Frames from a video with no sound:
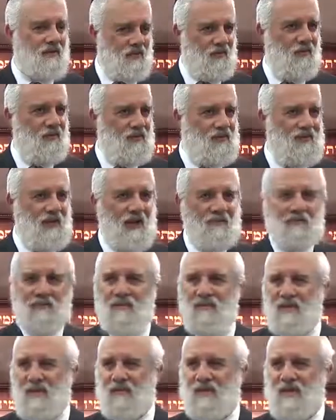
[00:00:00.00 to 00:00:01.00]
You
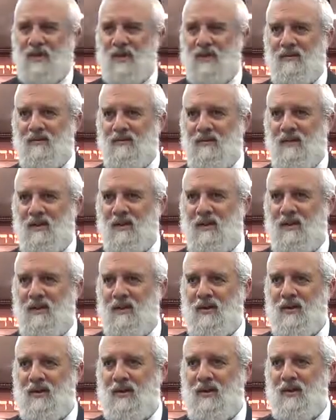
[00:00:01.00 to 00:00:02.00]
understand what I'm saying?
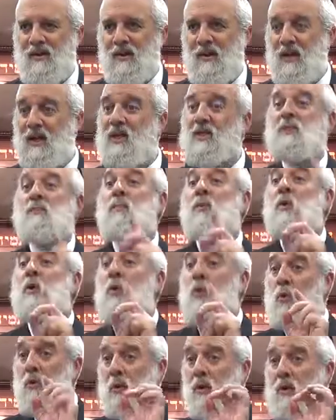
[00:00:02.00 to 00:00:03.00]
It's
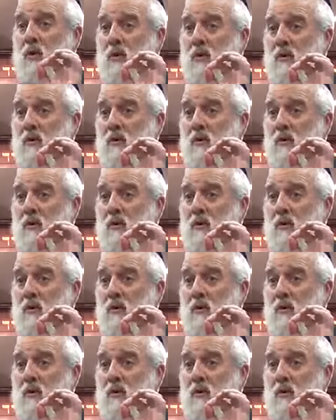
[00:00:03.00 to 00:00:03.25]
pure.